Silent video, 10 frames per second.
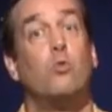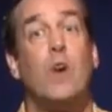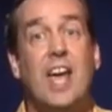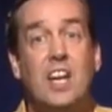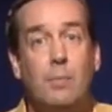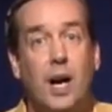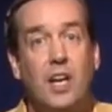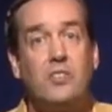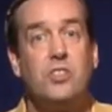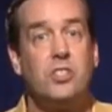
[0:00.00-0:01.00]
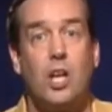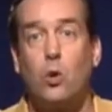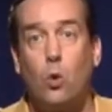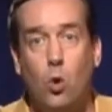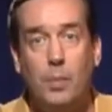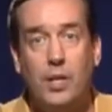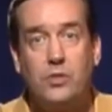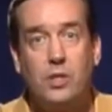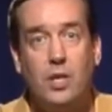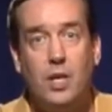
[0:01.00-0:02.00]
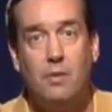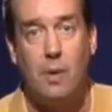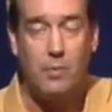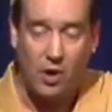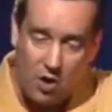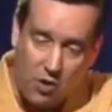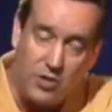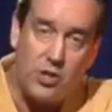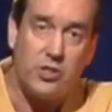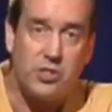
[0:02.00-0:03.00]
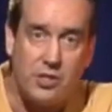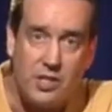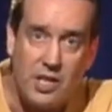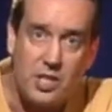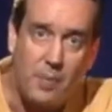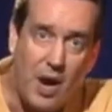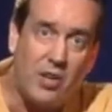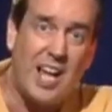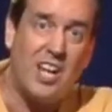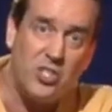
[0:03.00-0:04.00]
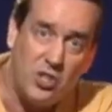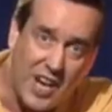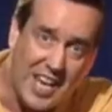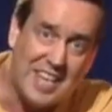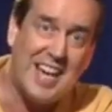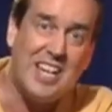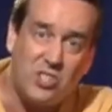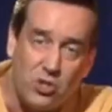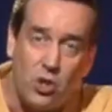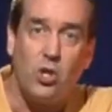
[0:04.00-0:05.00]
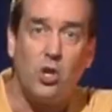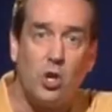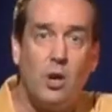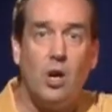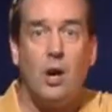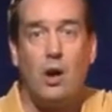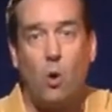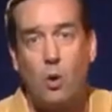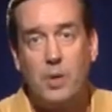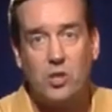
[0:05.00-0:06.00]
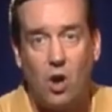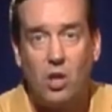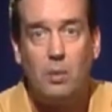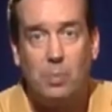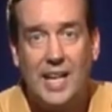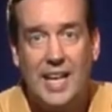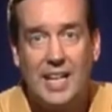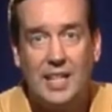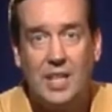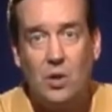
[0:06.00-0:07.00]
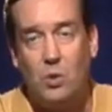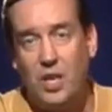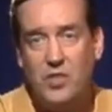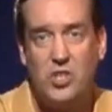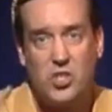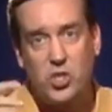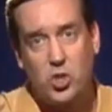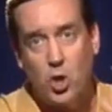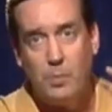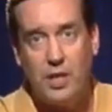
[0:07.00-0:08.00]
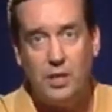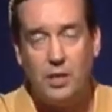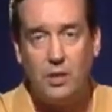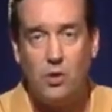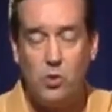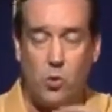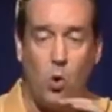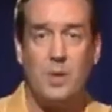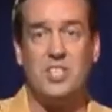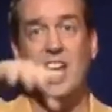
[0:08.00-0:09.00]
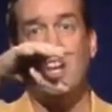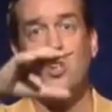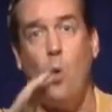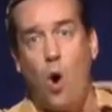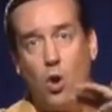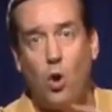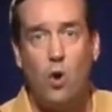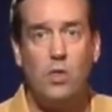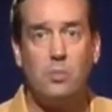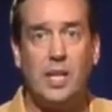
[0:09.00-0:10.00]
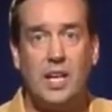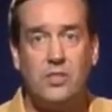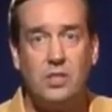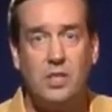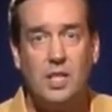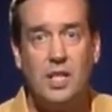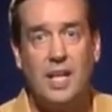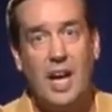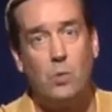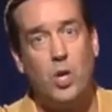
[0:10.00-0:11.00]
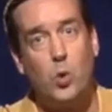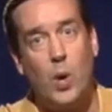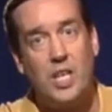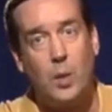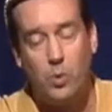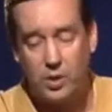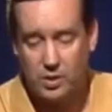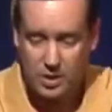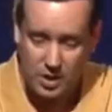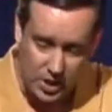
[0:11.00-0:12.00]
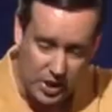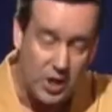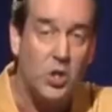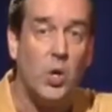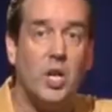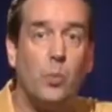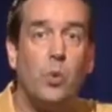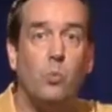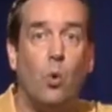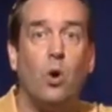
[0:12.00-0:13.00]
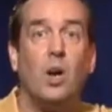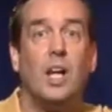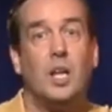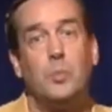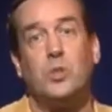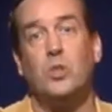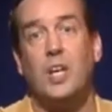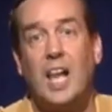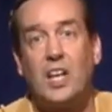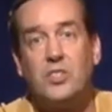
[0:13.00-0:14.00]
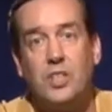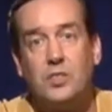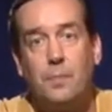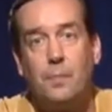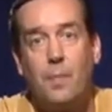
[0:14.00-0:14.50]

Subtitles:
to randomize the stellar orbits. Remember all those, in a spiral galaxy, you've got nice circular orbits all on a plane? Well, if you disturb it, those orbits tend to go all over the place. And what do you end up with? You end up with more elliptical galaxies.